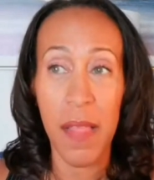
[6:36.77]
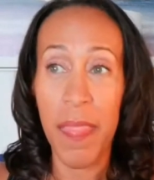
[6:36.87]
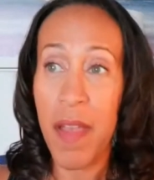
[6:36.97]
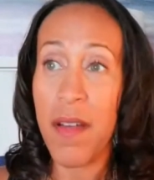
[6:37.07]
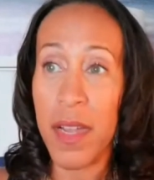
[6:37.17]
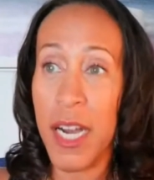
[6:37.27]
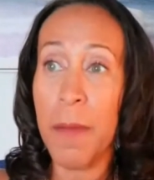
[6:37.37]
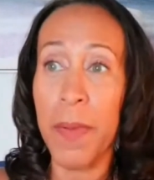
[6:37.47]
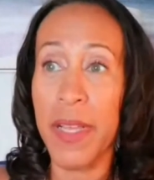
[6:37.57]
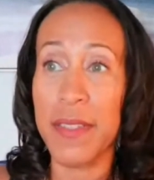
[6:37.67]
There are
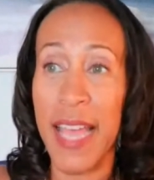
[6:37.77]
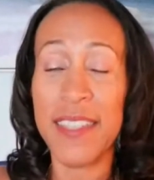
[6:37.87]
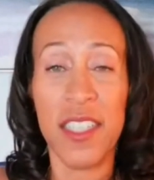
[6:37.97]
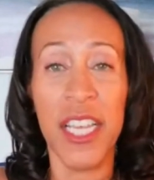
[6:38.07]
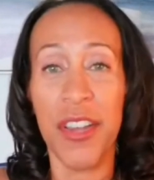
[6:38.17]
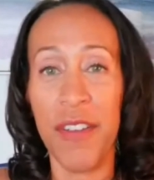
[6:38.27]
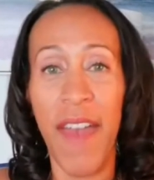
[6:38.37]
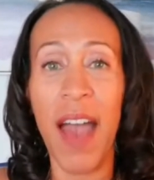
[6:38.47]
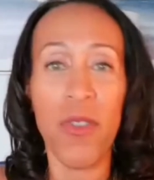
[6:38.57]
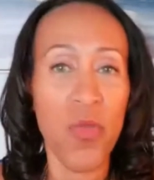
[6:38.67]
companies that see your
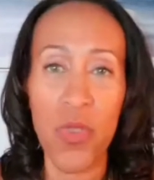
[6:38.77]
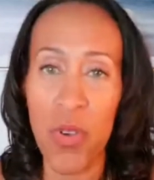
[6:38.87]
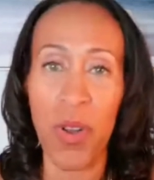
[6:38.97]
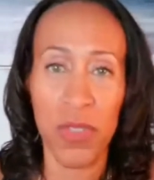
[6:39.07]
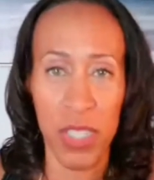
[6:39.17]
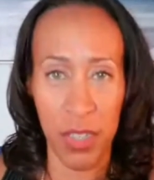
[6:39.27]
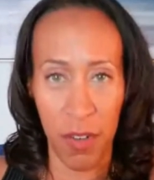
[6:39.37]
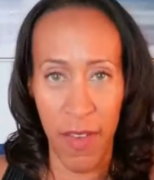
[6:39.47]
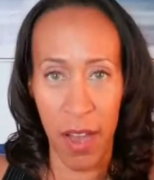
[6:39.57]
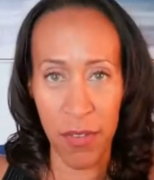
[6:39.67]
value. You don't see
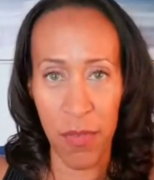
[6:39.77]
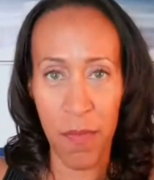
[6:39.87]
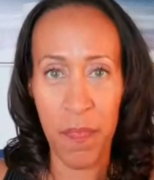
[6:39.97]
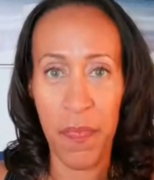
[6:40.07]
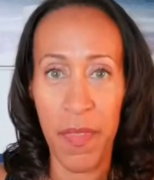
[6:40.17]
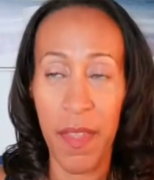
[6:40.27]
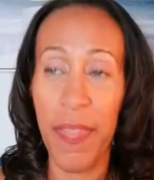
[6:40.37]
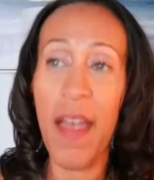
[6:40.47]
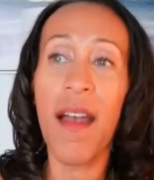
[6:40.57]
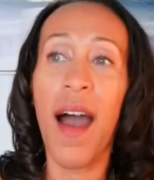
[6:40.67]
your value.
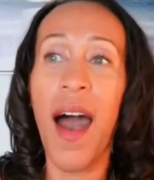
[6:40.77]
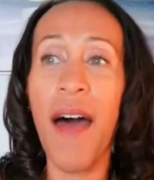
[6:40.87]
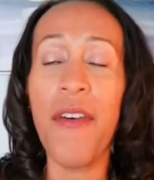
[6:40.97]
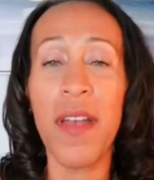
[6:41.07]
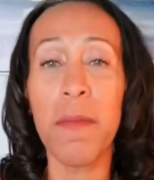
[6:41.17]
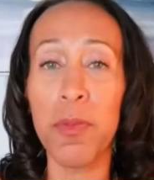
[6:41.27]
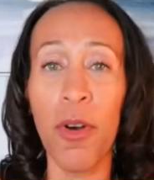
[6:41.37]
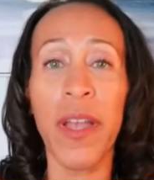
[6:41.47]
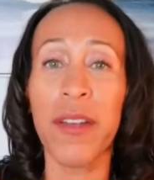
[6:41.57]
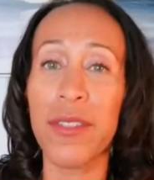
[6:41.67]
There are other
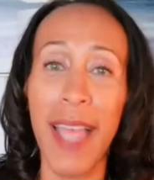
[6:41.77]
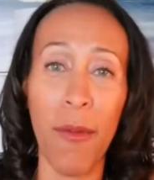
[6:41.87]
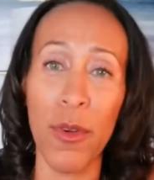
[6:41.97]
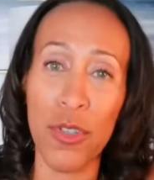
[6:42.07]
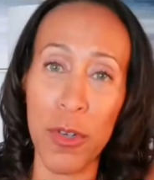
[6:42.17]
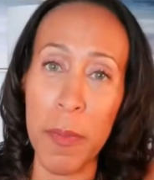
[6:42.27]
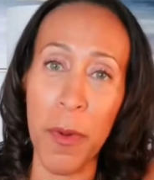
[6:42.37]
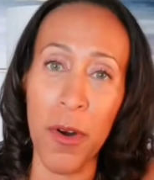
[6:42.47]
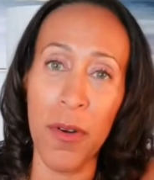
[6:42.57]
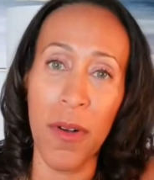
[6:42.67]
employers that will
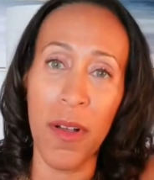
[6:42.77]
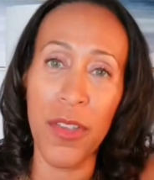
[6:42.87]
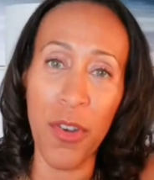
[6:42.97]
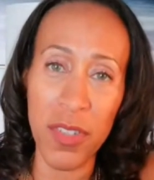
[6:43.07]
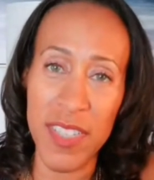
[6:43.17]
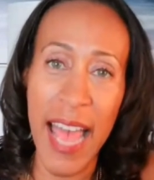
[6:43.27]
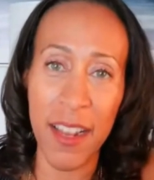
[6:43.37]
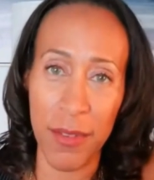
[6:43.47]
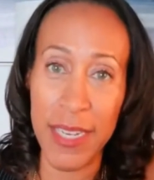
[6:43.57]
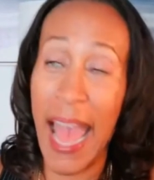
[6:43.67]
triple your
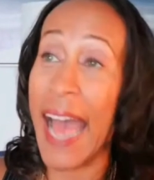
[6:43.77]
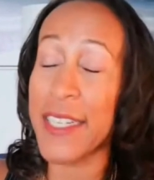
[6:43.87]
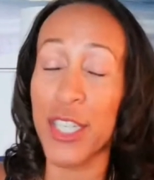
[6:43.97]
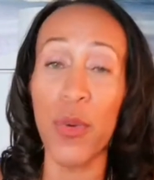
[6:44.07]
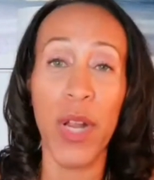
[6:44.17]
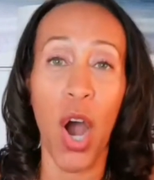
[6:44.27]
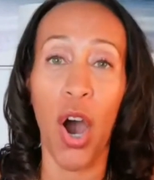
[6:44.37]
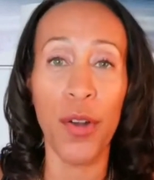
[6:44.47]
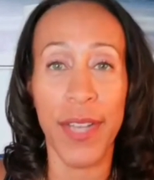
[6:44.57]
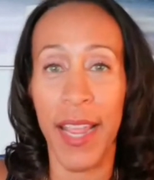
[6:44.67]
salary. I do it
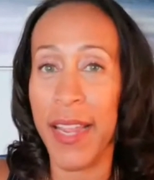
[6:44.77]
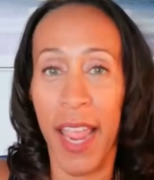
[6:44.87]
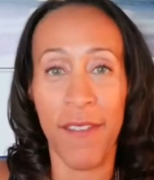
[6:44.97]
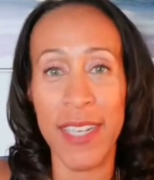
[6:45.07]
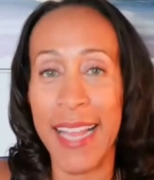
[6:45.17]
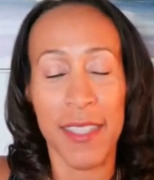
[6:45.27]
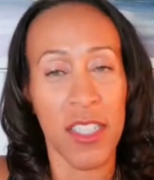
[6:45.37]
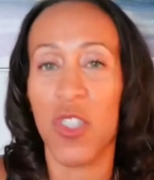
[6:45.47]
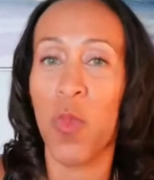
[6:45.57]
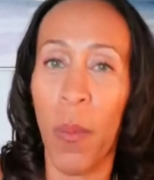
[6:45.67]
all day, every day.
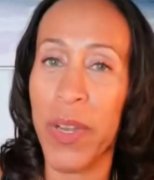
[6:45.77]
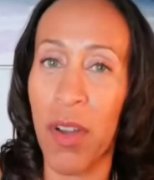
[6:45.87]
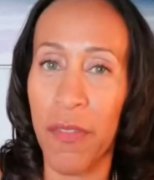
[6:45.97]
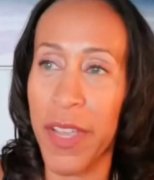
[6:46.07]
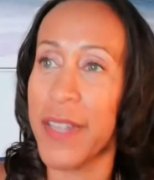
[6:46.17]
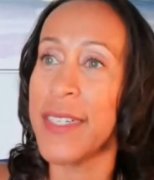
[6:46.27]
This is what we do over here.